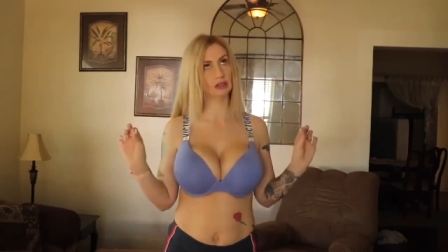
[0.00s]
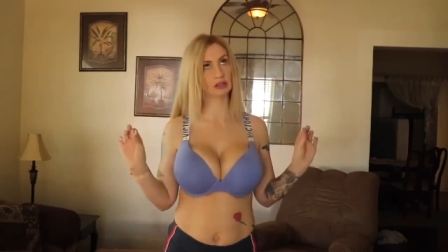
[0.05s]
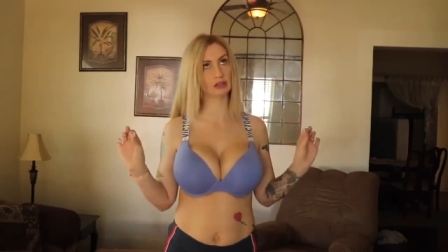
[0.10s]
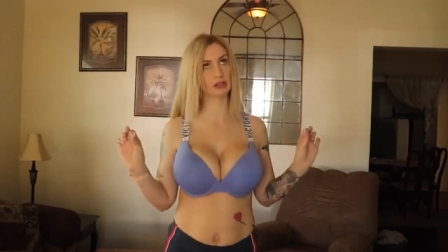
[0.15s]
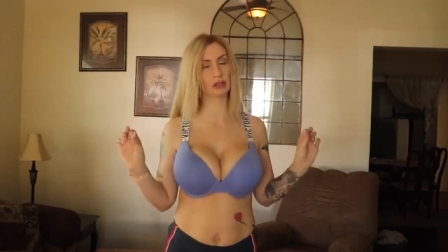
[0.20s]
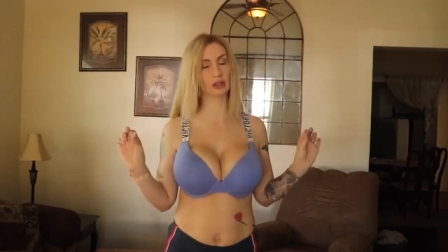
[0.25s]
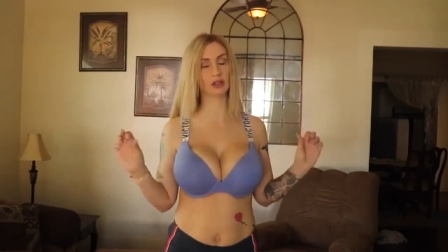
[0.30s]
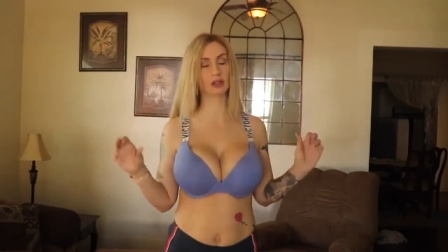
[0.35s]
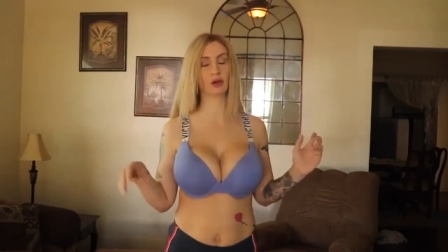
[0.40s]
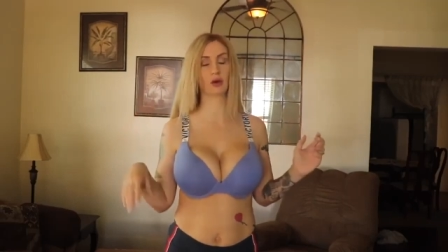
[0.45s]

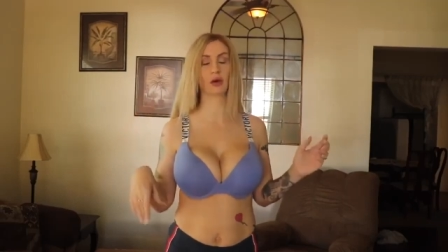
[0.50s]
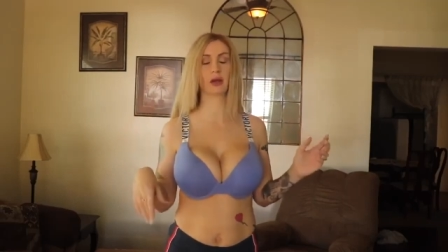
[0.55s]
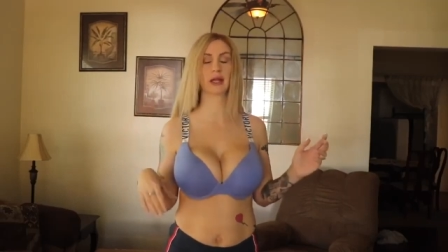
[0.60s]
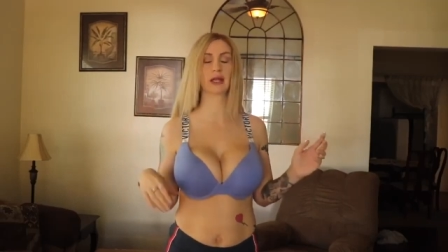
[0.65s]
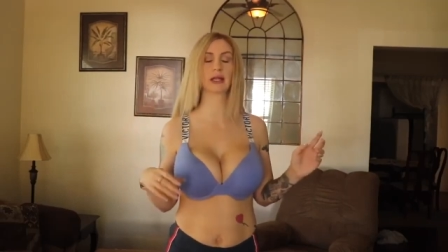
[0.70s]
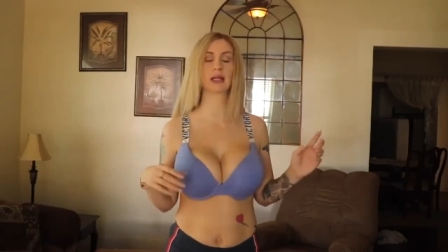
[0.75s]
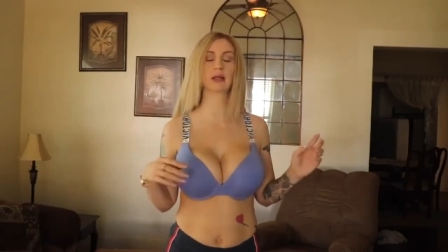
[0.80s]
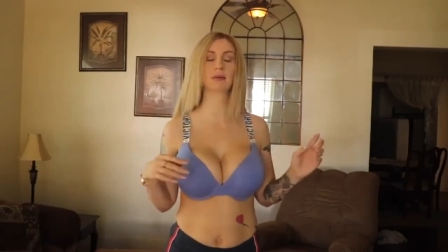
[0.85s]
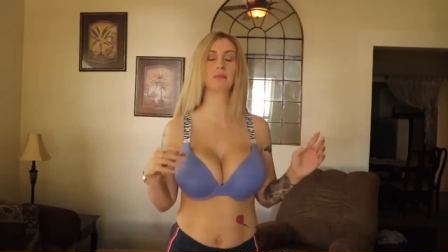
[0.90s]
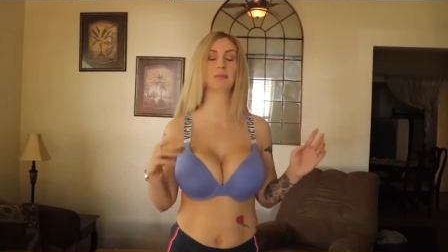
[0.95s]
it's a little
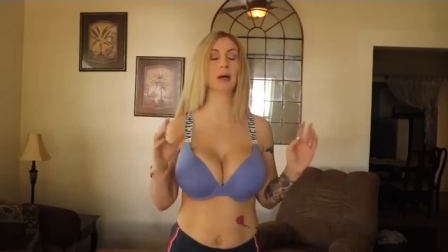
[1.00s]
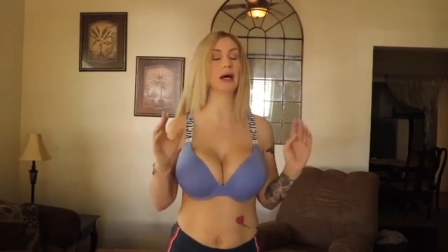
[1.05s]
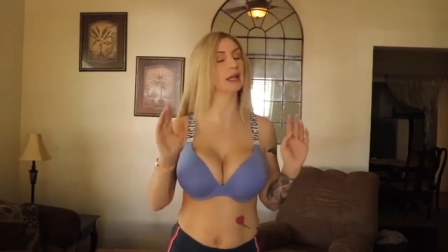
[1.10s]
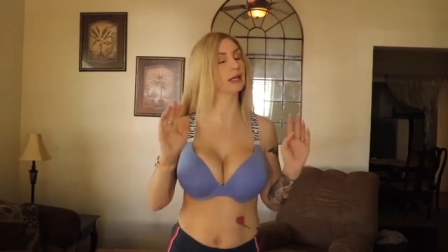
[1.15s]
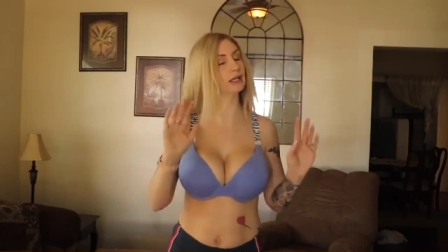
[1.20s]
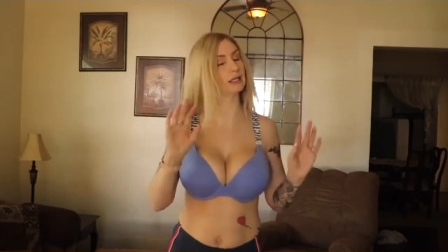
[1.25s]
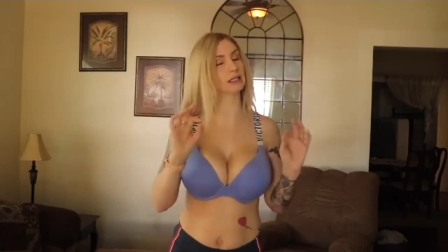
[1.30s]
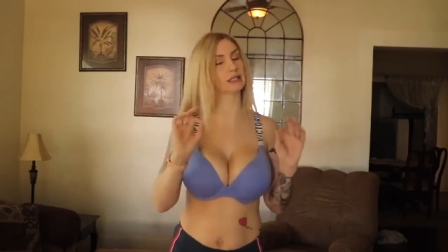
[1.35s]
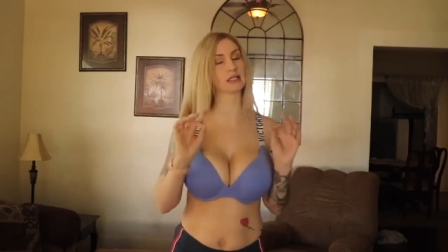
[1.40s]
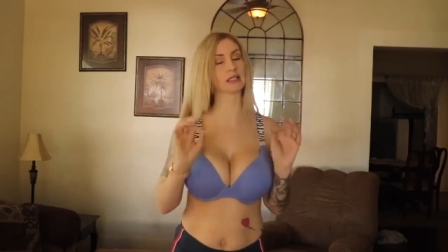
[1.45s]
annoying,
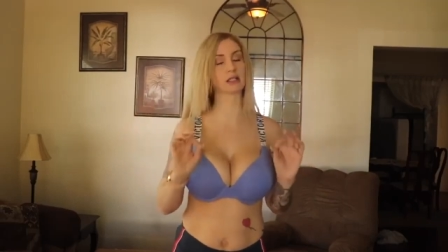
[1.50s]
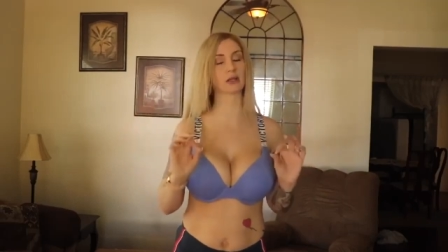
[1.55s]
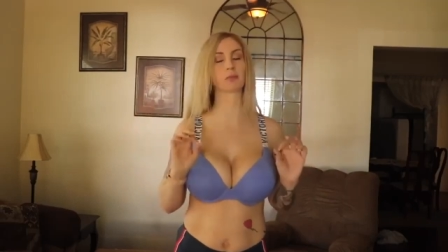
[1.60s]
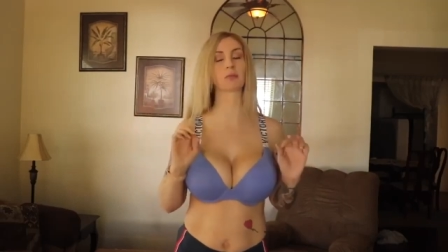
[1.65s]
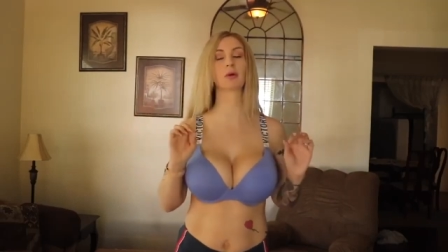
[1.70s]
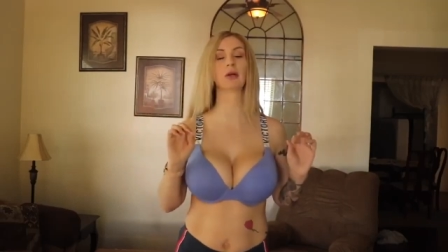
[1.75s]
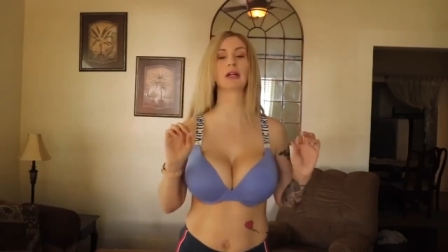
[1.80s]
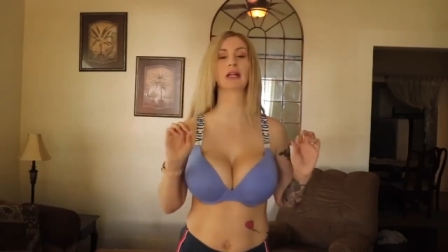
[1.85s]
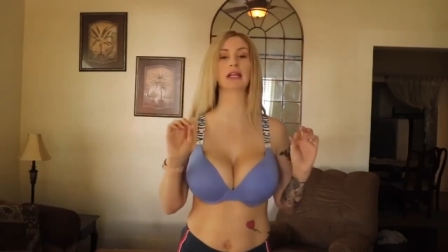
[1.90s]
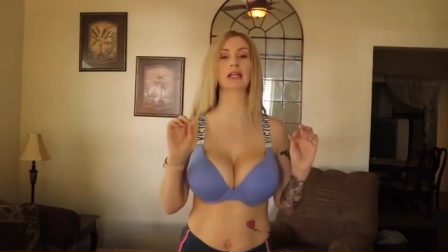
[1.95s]
but it's
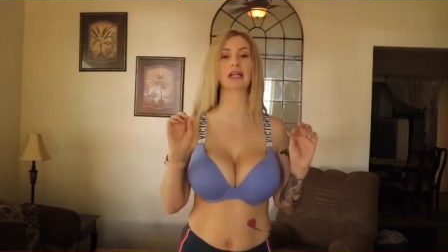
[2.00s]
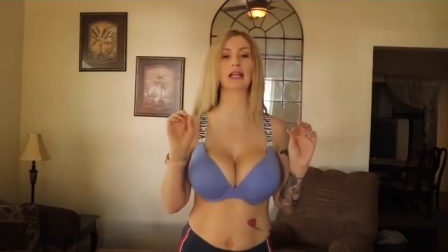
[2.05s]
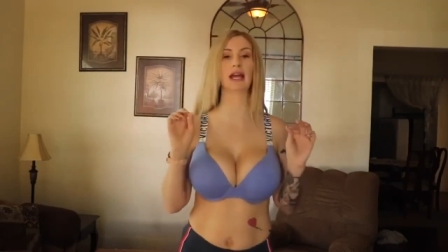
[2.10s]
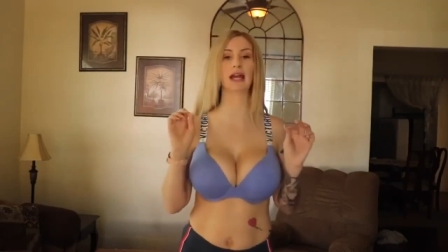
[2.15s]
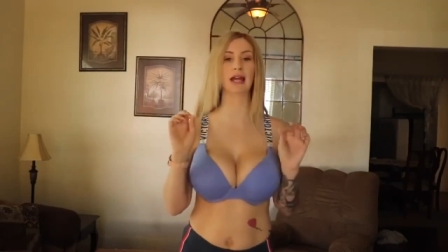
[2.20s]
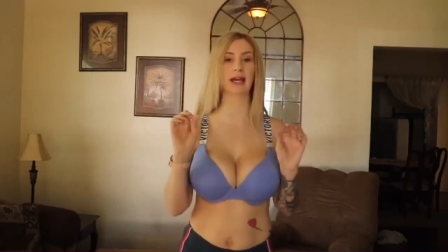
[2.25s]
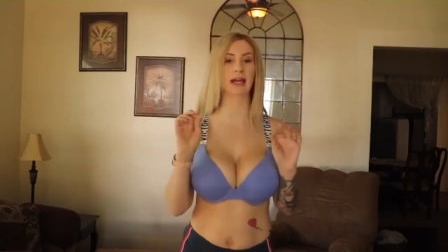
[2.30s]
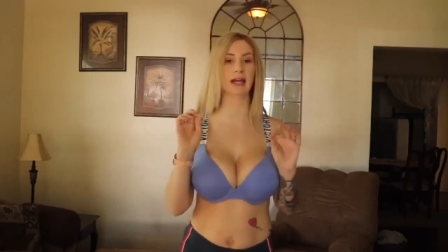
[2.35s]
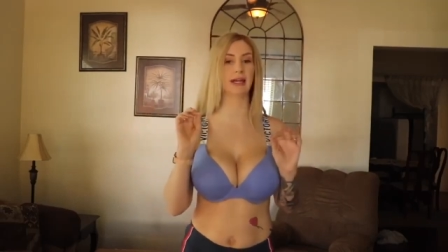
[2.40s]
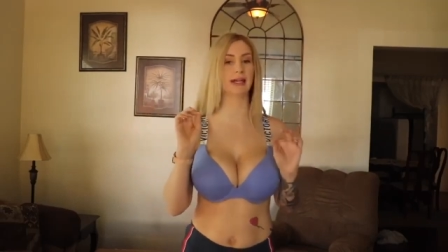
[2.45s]
still pretty
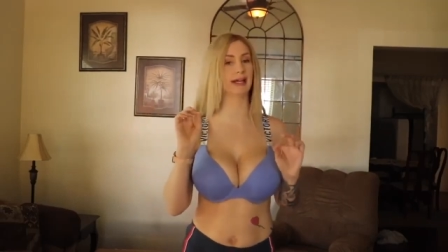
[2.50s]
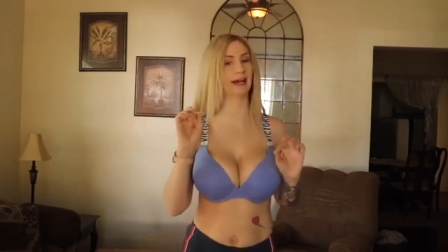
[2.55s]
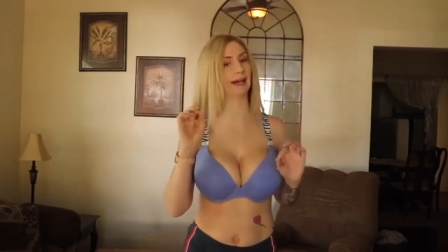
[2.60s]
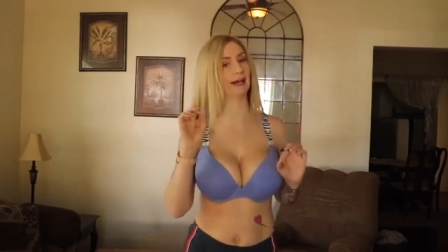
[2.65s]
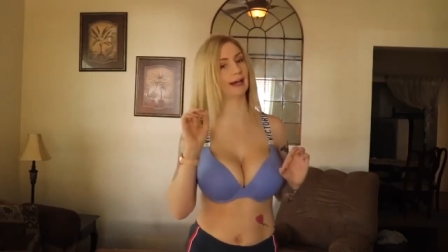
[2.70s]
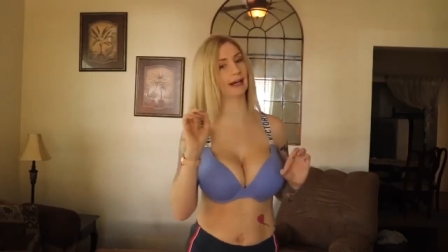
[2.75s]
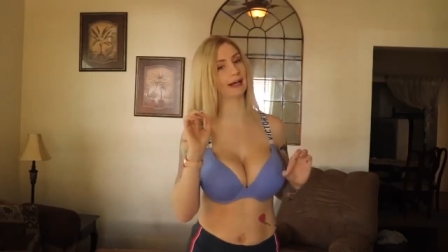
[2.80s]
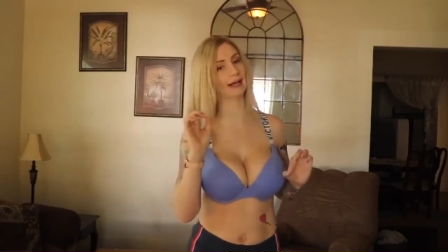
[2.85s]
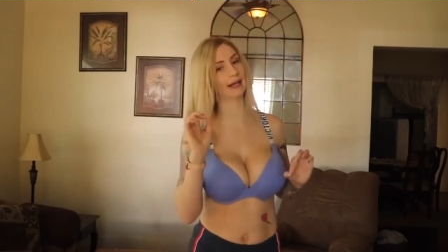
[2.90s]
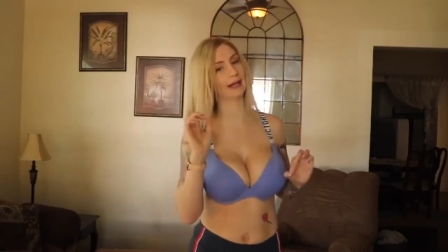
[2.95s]
and
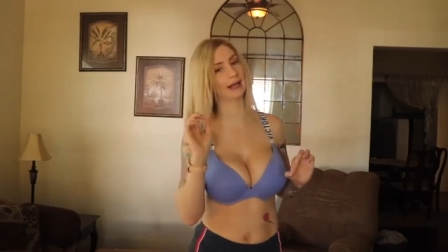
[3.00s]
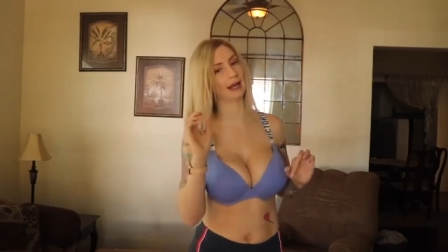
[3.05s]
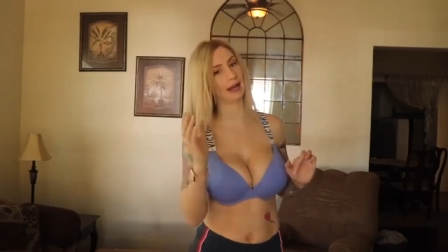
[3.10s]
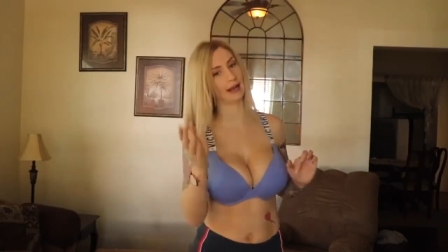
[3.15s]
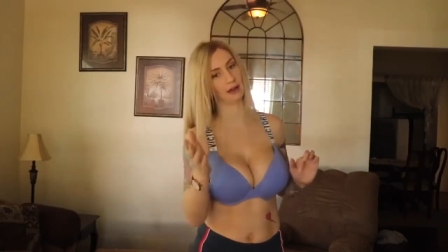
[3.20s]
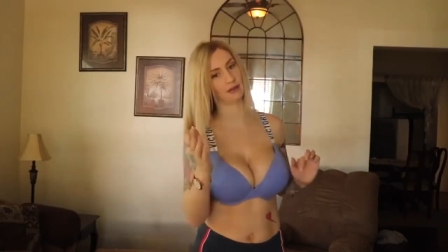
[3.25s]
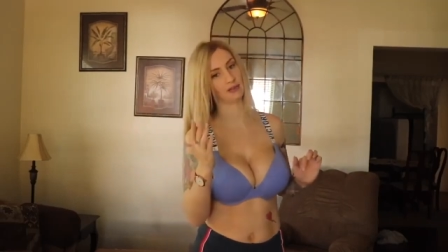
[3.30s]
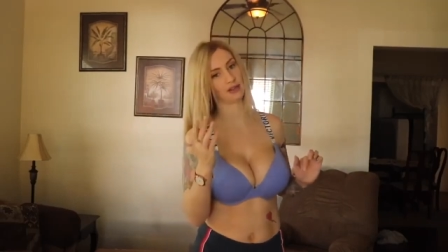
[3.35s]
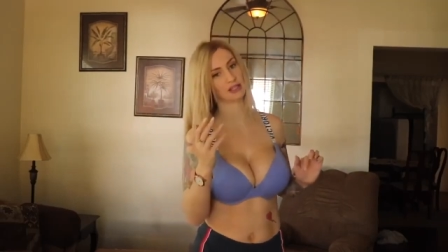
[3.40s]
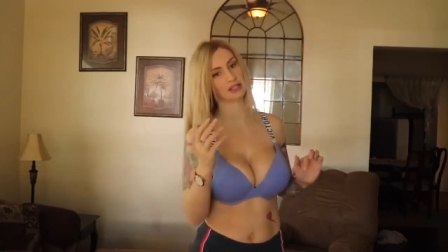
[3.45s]
I
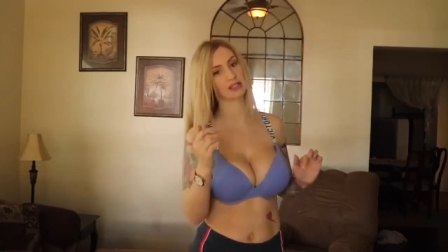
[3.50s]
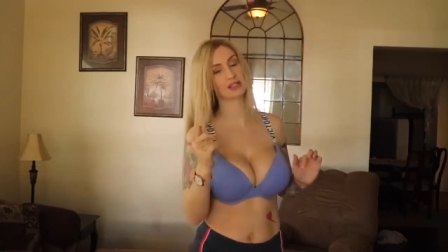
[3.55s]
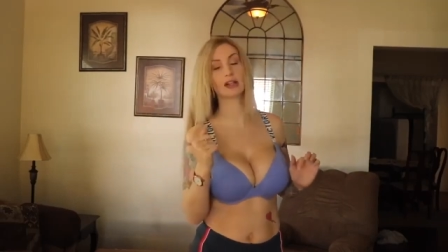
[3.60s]
have it.